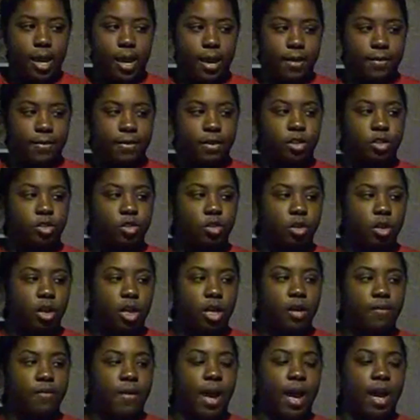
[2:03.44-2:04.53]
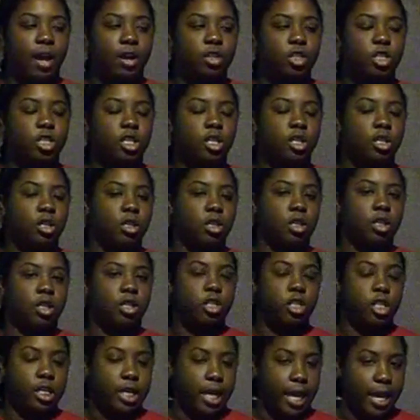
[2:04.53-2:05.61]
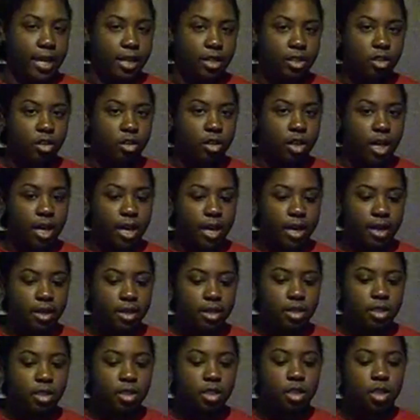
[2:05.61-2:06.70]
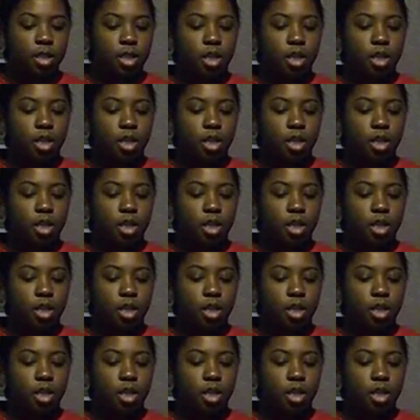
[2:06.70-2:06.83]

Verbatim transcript: and the story of how she she gained her legs